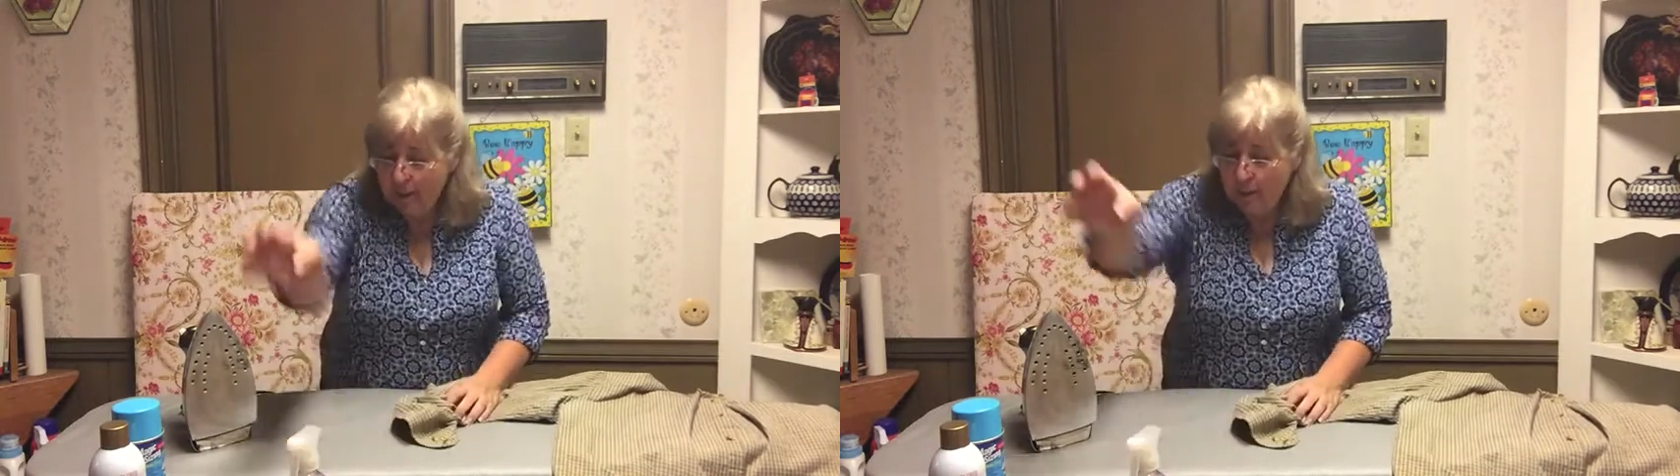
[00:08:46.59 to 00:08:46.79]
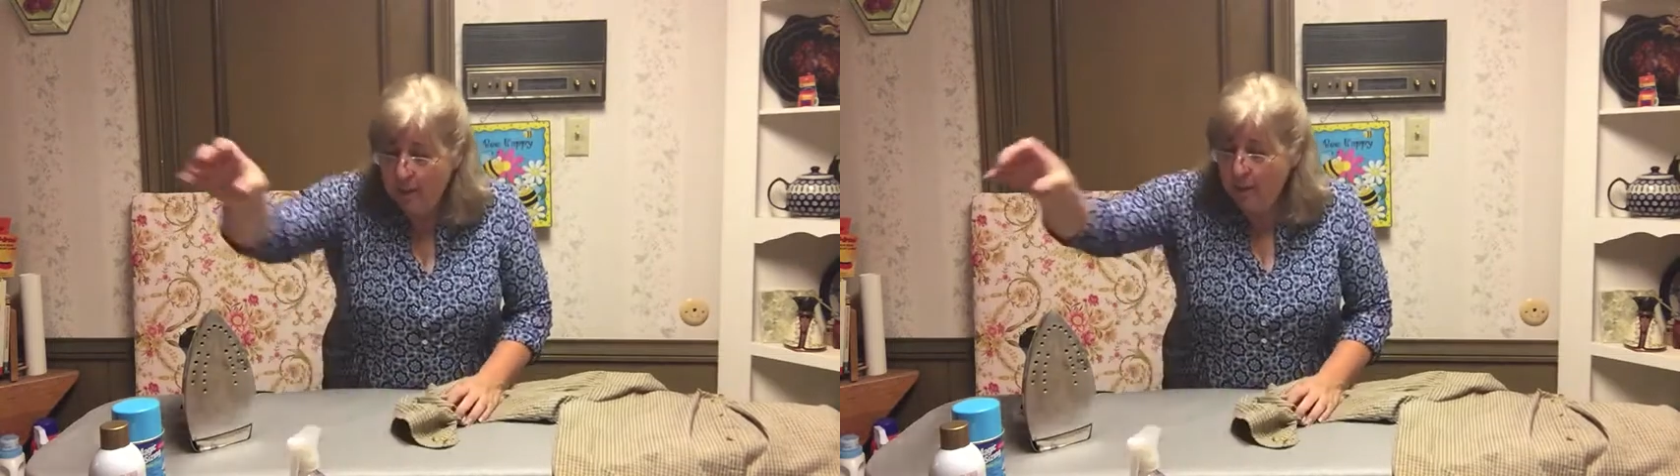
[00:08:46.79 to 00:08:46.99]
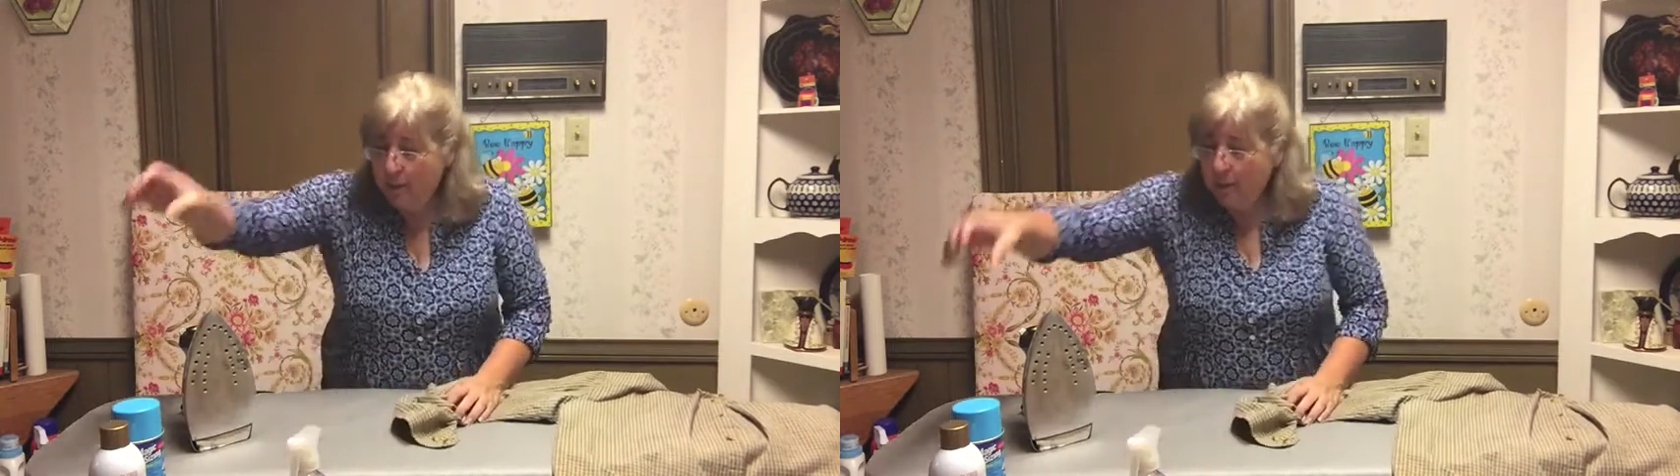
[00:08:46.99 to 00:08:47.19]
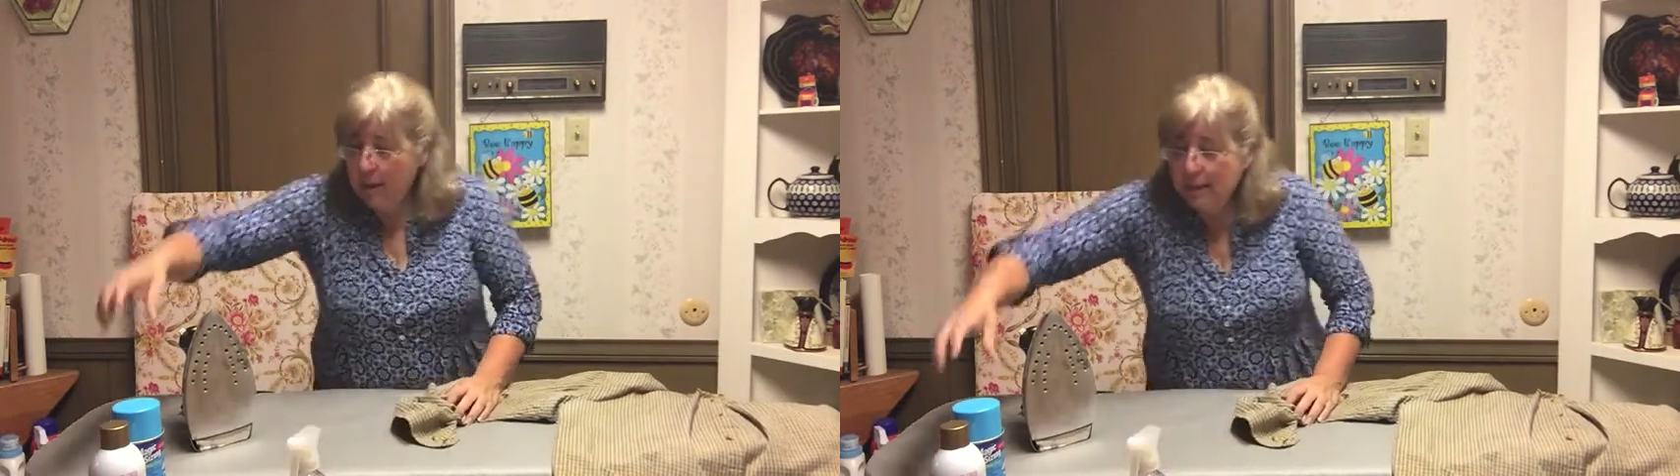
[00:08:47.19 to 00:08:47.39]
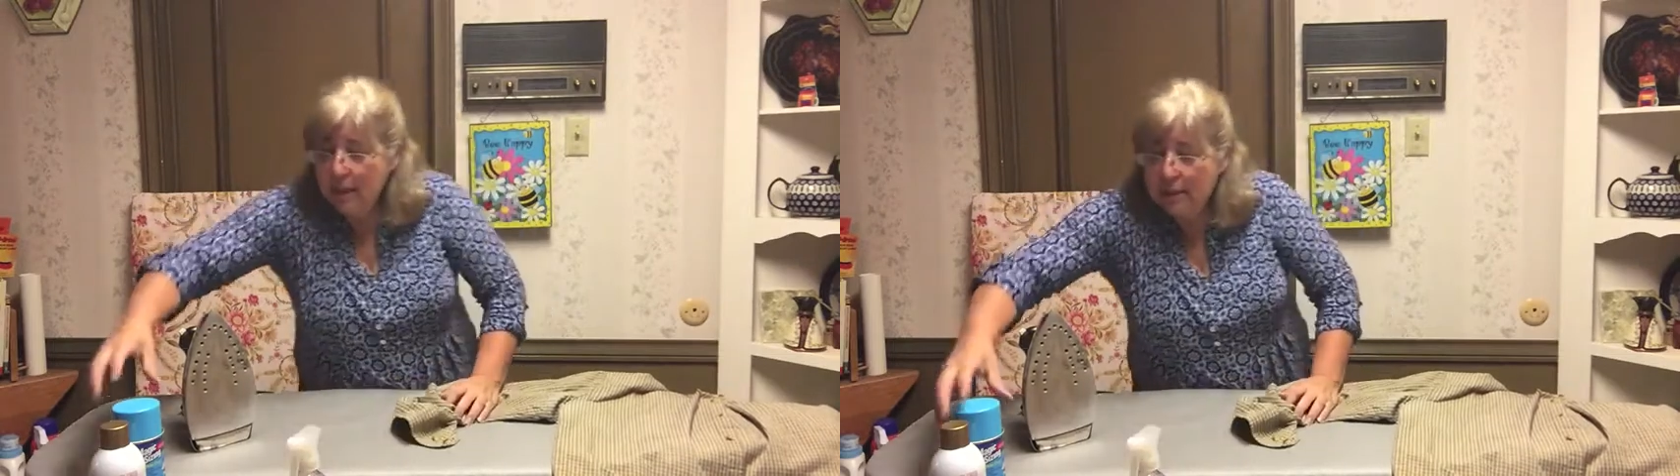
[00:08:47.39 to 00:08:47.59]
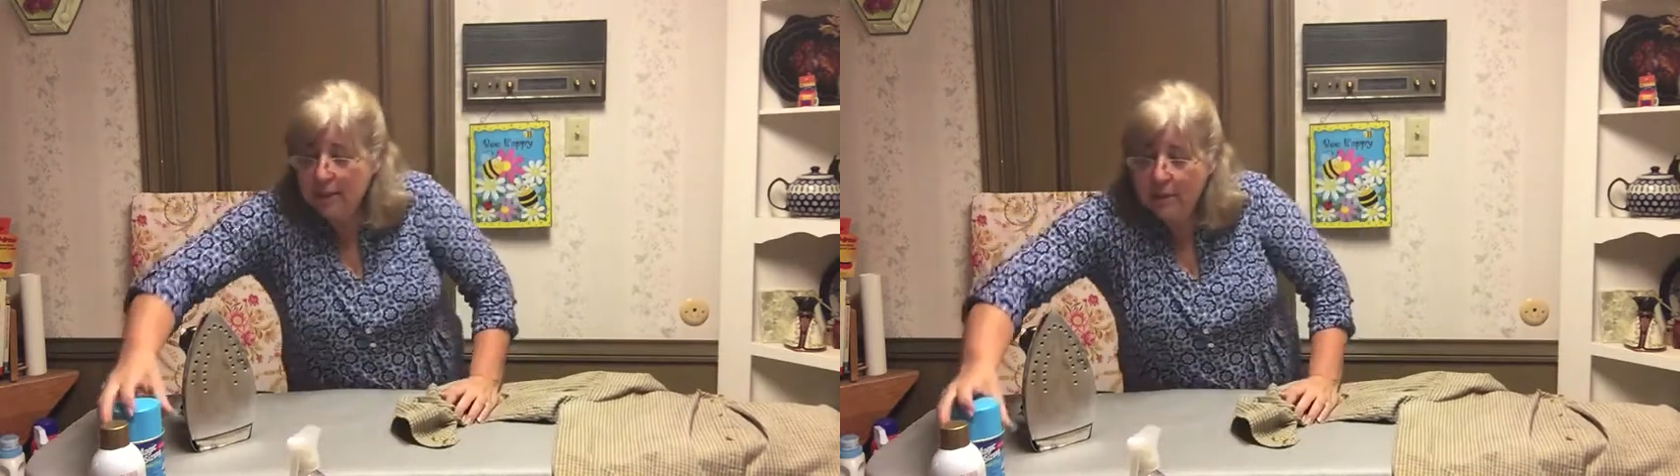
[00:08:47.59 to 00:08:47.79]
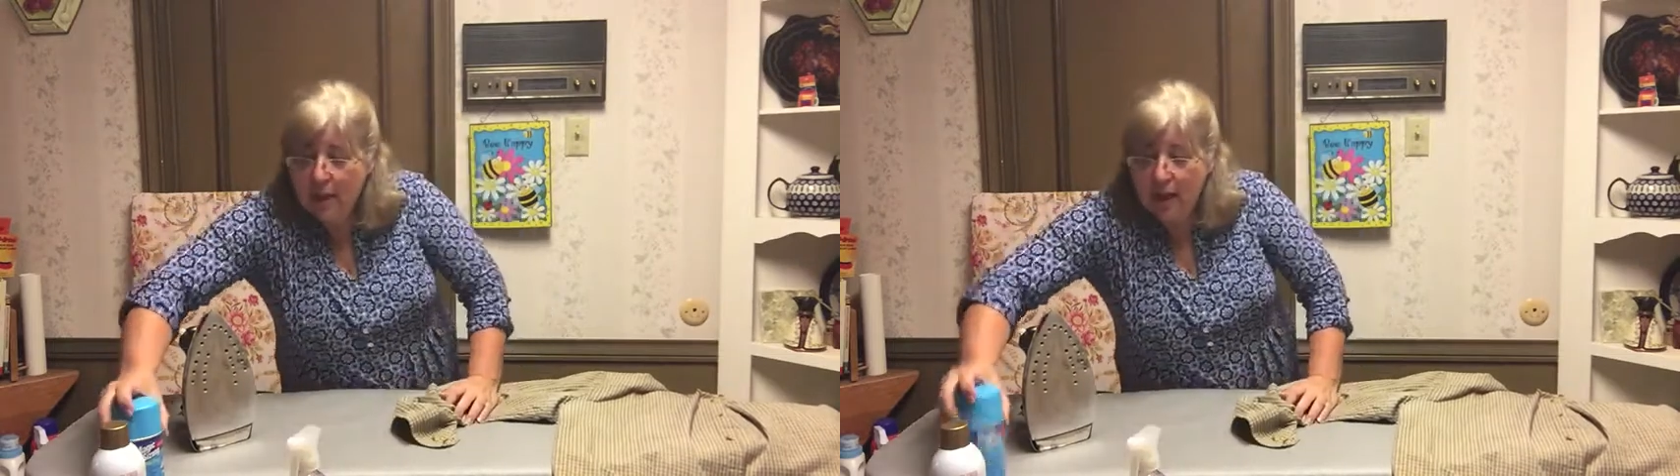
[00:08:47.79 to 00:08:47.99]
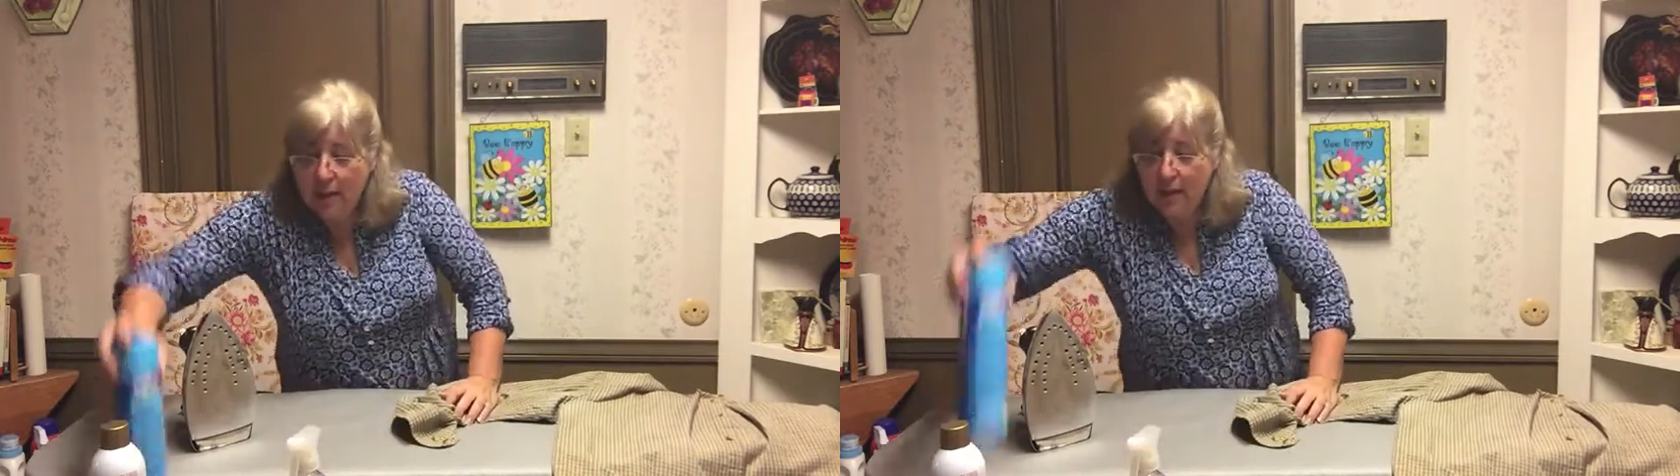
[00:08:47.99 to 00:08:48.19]
So let me get my sizing
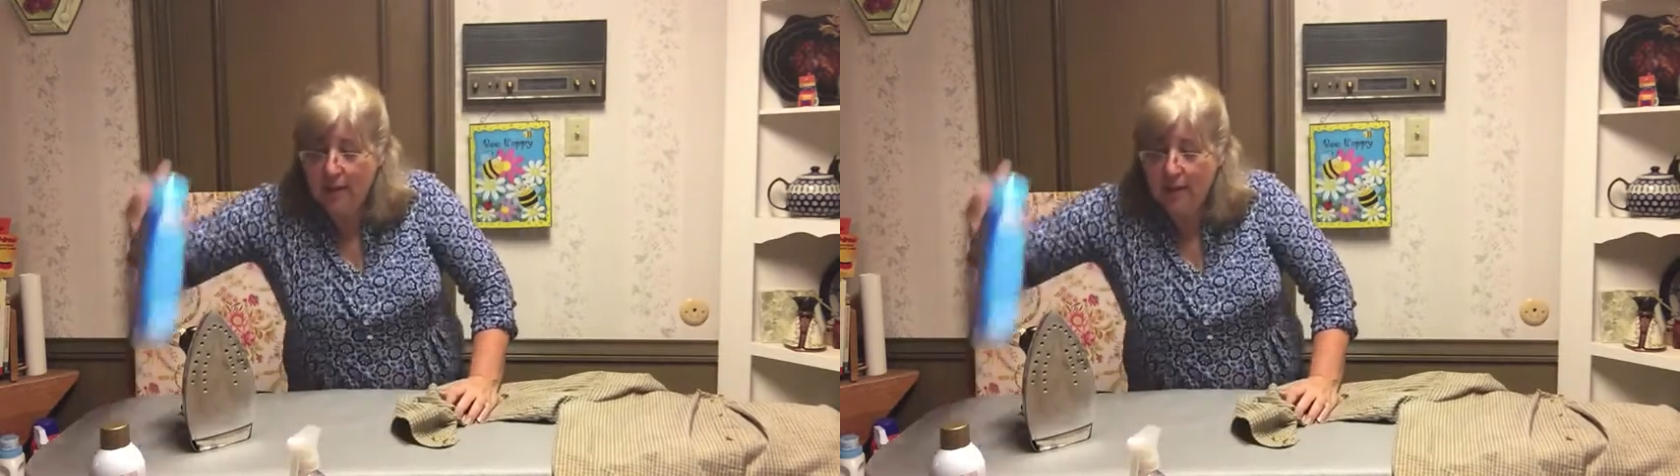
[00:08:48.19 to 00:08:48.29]
back.